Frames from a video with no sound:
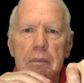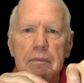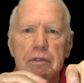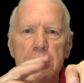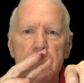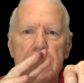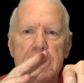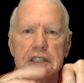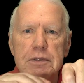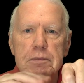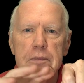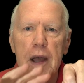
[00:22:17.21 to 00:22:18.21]
doing
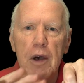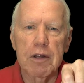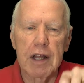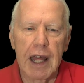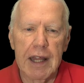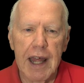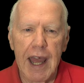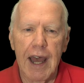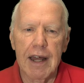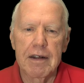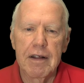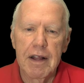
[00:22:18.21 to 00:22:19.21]
his mouth like that.